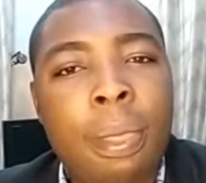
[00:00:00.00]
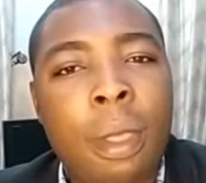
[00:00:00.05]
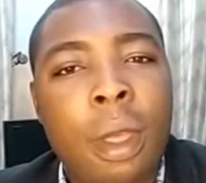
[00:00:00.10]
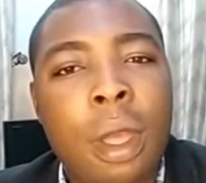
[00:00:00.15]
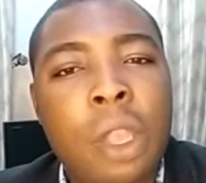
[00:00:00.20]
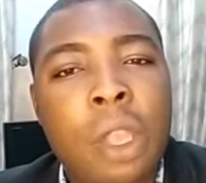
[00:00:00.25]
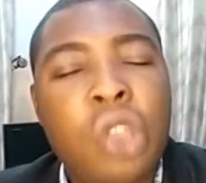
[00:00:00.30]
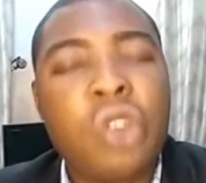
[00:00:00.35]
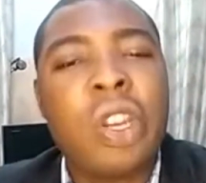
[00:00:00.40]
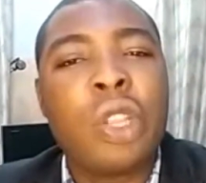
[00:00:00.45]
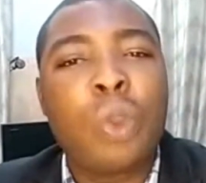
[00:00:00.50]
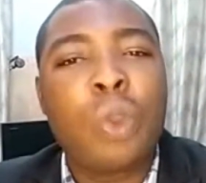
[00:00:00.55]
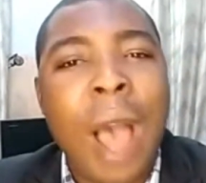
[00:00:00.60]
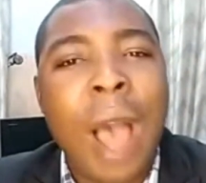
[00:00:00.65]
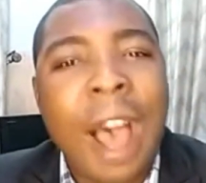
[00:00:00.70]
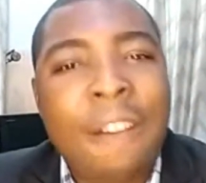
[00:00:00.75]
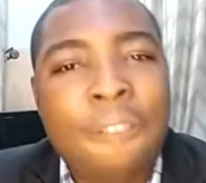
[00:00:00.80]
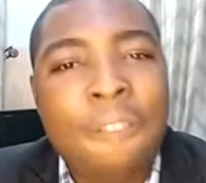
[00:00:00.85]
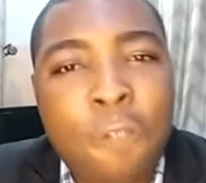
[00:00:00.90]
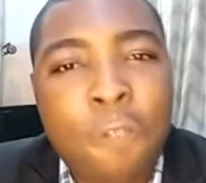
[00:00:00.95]
You need to
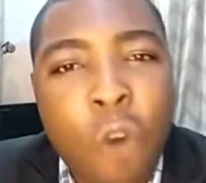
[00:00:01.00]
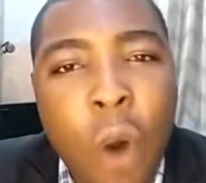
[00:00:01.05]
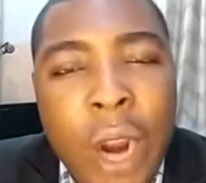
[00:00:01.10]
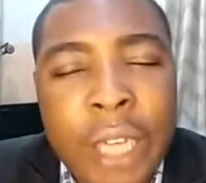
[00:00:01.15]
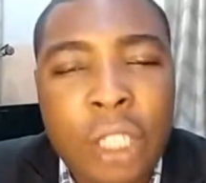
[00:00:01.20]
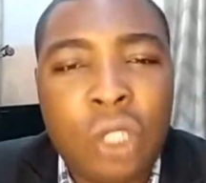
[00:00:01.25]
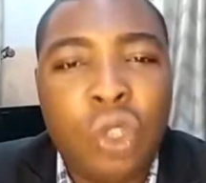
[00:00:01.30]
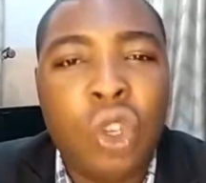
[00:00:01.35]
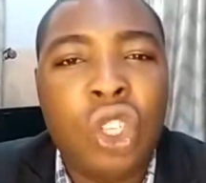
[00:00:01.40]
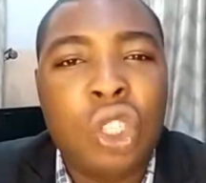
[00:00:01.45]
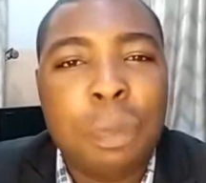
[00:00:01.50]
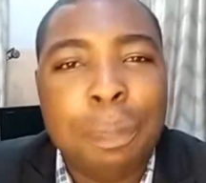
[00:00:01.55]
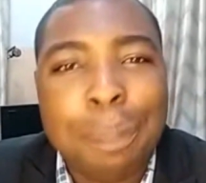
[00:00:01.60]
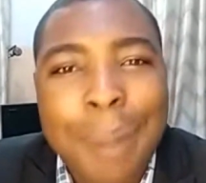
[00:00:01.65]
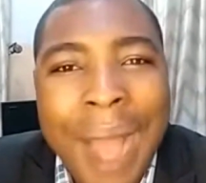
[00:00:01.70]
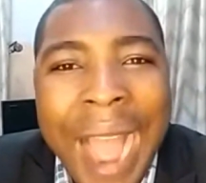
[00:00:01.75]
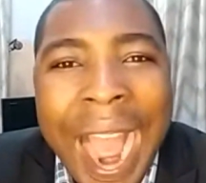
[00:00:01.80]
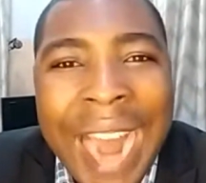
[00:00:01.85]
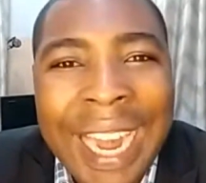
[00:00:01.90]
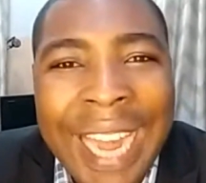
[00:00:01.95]
avoid those
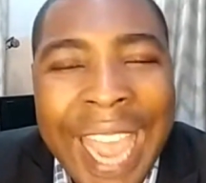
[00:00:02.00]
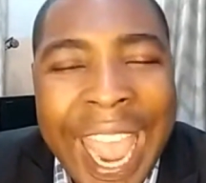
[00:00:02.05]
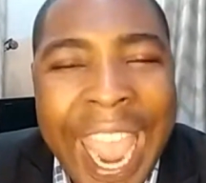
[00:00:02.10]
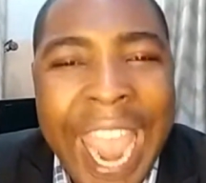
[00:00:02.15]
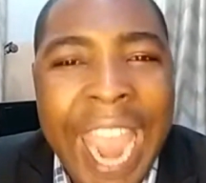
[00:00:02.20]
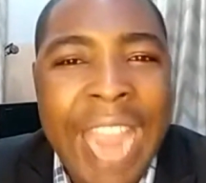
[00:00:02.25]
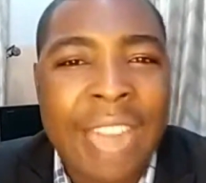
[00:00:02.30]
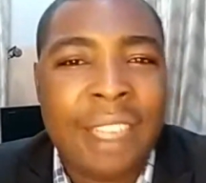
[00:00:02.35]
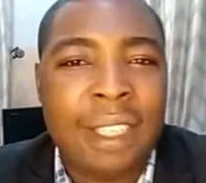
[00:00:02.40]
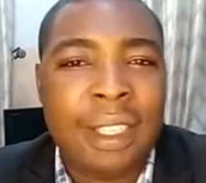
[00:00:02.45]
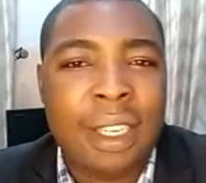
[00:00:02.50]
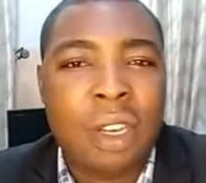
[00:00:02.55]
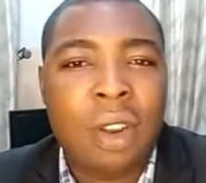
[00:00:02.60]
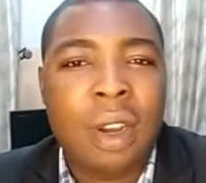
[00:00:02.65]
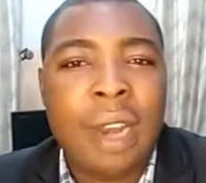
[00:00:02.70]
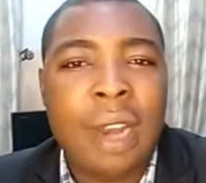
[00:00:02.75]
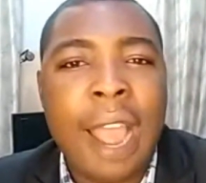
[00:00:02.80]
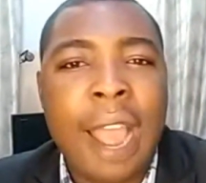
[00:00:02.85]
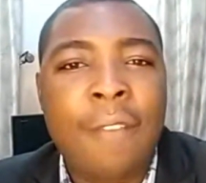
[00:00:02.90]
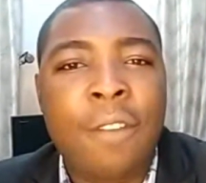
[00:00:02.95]
bad eggs in your
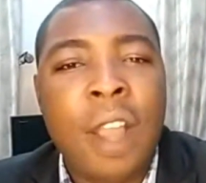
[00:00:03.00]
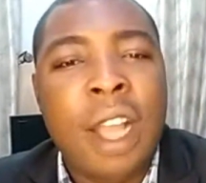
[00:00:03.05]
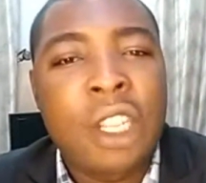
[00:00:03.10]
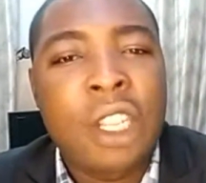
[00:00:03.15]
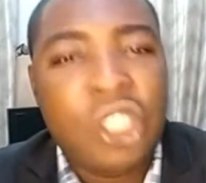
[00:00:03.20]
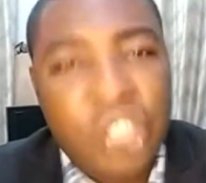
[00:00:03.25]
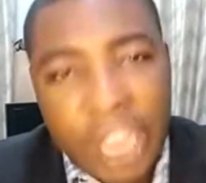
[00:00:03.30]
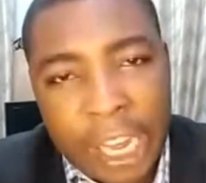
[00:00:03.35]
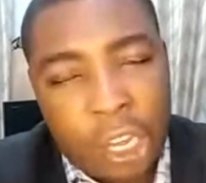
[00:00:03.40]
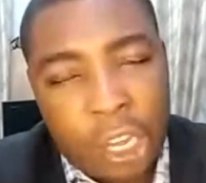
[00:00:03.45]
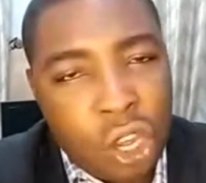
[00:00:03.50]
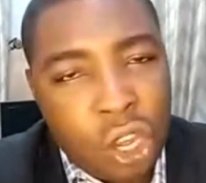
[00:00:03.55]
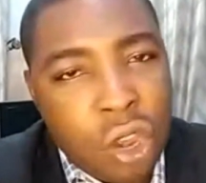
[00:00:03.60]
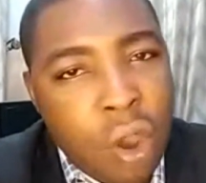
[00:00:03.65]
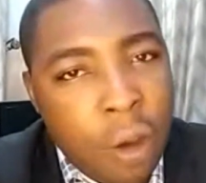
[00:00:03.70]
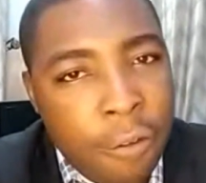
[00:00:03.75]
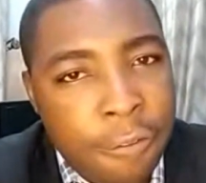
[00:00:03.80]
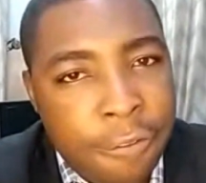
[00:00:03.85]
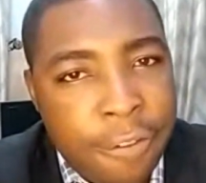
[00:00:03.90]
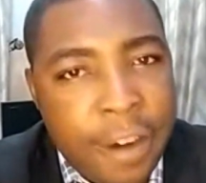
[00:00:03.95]
life. Check your
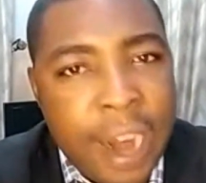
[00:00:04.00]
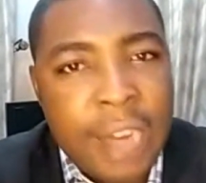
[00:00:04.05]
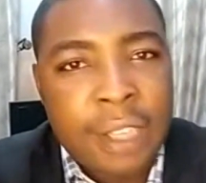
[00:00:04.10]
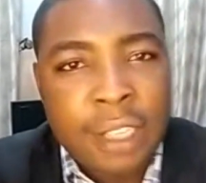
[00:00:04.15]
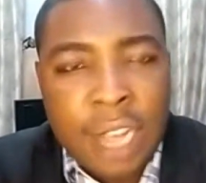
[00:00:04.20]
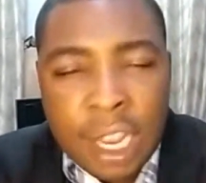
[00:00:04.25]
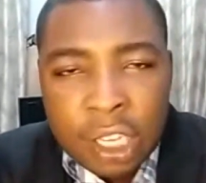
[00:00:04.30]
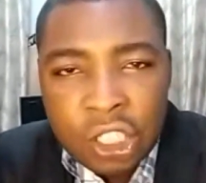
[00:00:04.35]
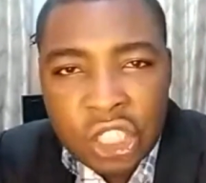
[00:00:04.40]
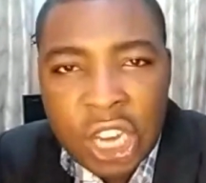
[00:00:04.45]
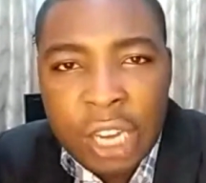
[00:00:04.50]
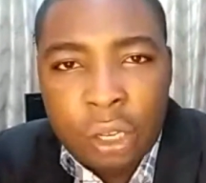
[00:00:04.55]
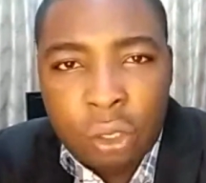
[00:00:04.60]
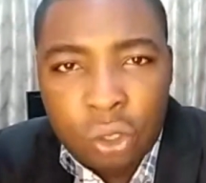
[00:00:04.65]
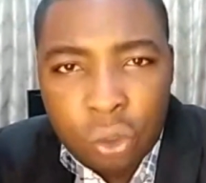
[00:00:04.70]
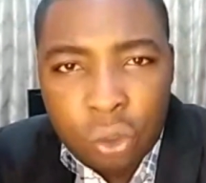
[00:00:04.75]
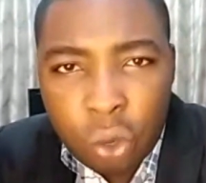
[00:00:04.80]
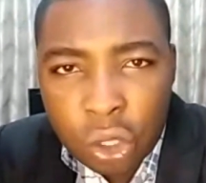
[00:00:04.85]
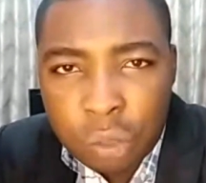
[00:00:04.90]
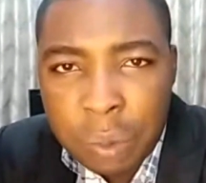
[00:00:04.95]
friends. Check
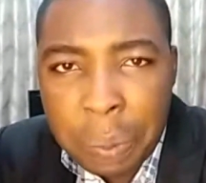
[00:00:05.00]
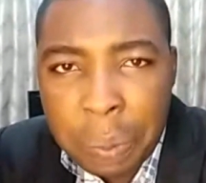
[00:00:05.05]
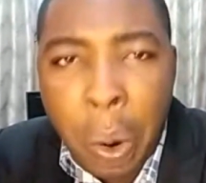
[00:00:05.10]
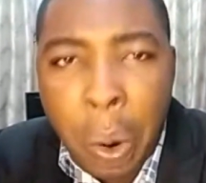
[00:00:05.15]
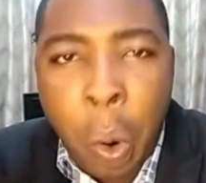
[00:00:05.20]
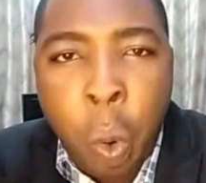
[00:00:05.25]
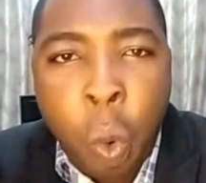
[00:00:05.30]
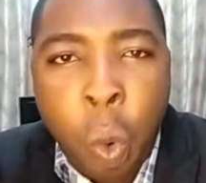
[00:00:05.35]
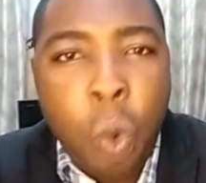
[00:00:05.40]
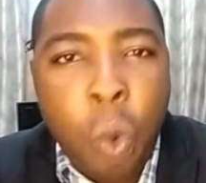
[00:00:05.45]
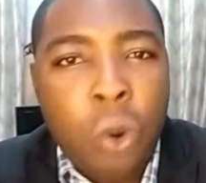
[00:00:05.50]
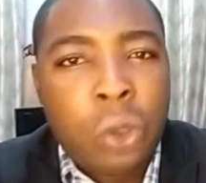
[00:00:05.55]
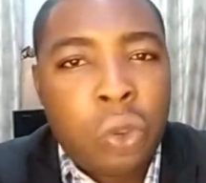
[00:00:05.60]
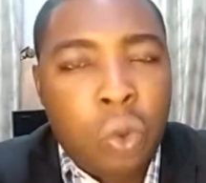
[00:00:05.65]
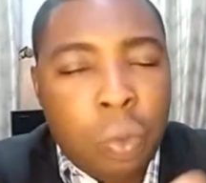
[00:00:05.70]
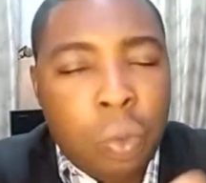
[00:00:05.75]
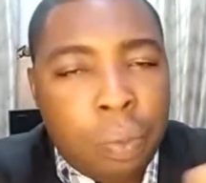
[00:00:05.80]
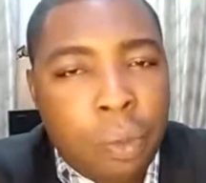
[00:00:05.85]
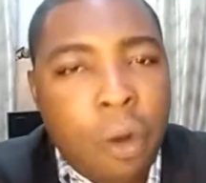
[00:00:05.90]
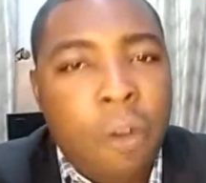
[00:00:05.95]
those people who you
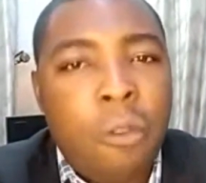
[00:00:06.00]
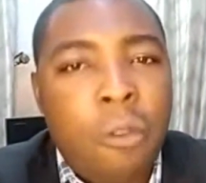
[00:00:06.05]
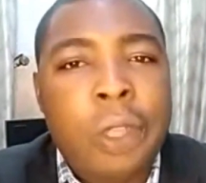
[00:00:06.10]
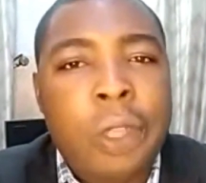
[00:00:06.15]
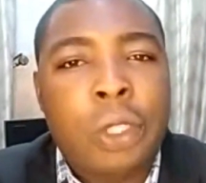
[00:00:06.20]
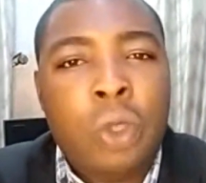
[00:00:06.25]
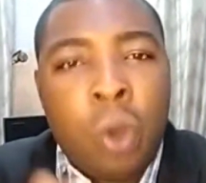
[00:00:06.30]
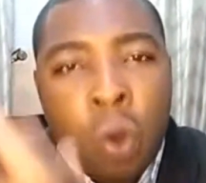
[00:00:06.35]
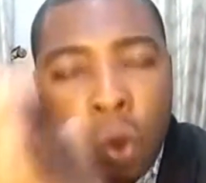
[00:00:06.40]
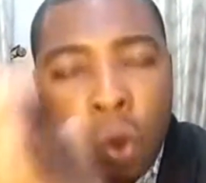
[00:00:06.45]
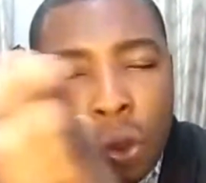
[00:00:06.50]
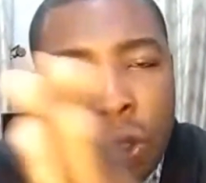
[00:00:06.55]
move with, who you